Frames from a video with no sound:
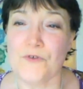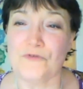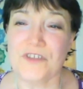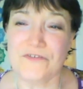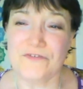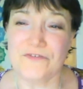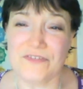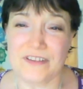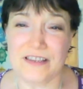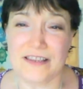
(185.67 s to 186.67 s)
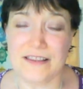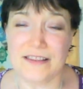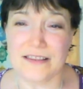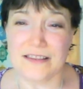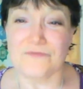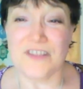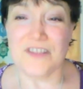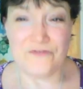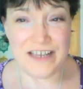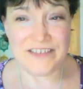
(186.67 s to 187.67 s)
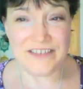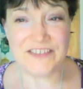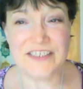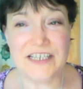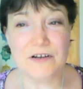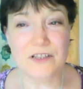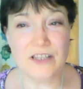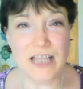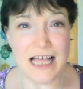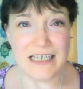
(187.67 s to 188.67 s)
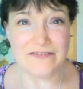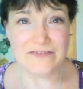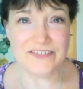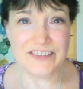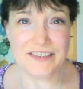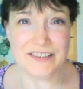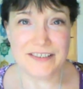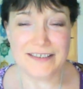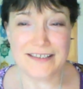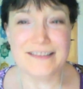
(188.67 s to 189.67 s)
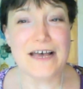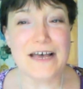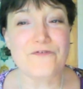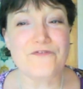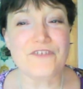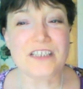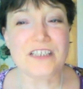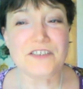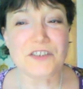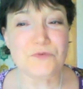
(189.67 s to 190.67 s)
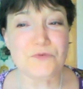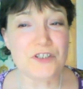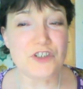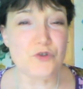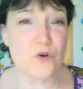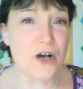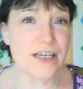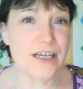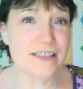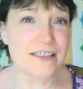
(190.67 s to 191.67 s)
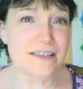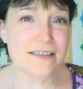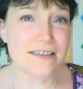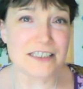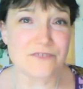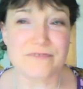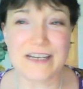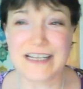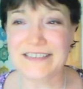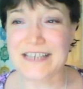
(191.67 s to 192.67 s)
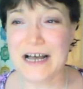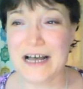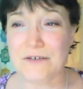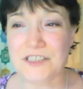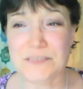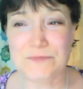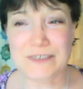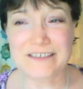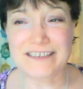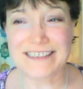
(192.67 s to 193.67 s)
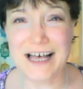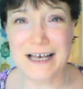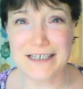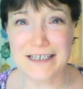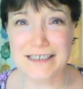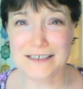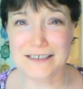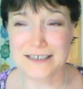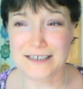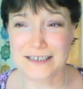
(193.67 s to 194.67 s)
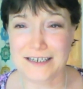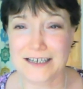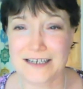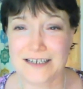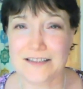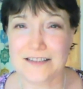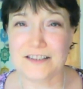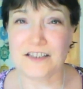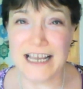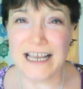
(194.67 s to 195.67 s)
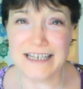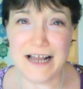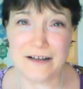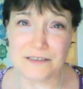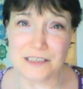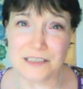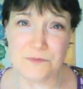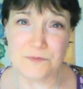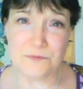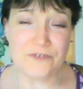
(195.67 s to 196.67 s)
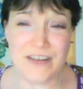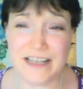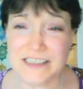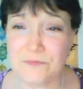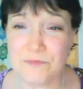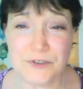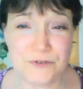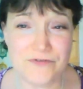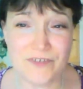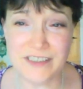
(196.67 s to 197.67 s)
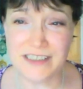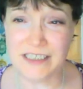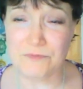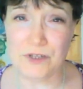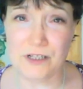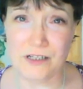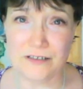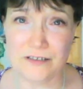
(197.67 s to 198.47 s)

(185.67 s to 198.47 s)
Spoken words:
For the phases in our lives that fill us with joy and raise our spirits high, the lighthouse provides a beautiful symbol.